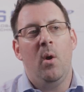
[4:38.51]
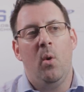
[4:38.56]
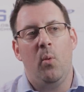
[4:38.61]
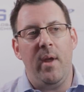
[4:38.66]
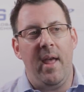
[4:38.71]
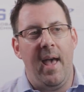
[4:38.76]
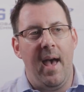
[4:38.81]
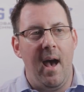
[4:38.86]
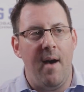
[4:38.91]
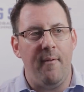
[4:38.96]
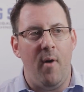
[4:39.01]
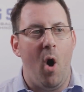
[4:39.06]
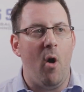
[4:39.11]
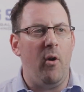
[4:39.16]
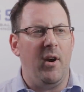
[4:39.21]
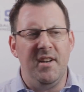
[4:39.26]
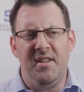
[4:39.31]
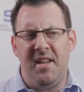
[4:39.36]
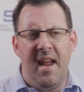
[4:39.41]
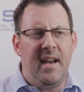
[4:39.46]
we have all
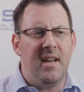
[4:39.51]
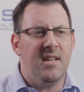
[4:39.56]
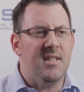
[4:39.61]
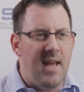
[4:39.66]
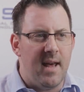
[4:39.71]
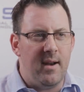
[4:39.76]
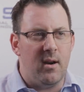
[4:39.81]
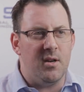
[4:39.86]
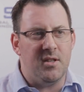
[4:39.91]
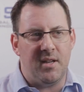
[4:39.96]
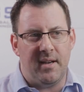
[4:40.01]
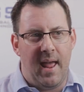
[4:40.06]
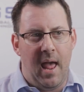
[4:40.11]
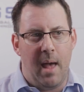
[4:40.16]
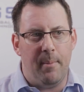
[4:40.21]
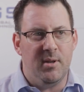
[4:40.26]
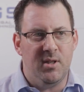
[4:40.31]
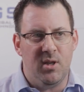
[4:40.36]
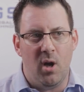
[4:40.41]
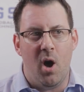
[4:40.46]
our data centers at
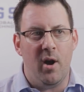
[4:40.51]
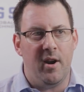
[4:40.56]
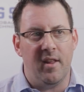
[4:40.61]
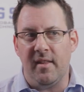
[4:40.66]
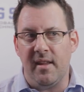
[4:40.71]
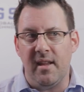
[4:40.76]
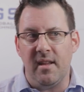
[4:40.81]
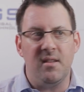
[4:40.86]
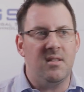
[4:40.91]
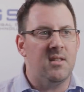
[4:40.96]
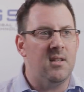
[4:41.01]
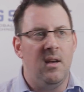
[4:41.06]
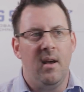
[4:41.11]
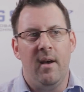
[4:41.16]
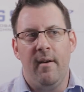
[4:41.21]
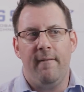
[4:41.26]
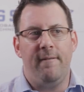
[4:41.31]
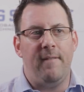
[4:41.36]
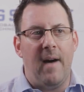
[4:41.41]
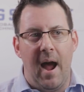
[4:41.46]
Amazon in these
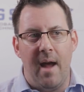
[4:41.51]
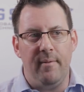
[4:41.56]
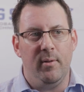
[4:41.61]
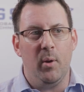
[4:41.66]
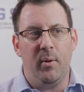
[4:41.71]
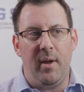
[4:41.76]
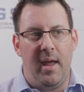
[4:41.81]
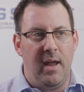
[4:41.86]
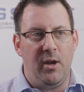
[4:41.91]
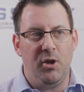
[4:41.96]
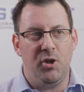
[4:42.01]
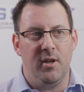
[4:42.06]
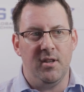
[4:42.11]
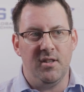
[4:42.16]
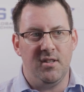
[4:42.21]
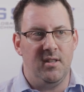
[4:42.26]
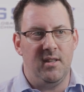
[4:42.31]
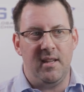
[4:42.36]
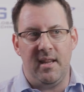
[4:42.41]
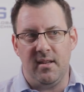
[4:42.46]
5
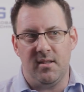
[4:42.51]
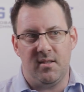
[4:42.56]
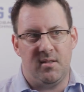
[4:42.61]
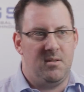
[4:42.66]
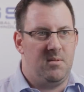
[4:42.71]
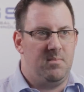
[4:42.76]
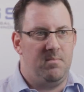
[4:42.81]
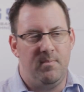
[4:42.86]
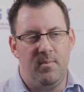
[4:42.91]
locations in these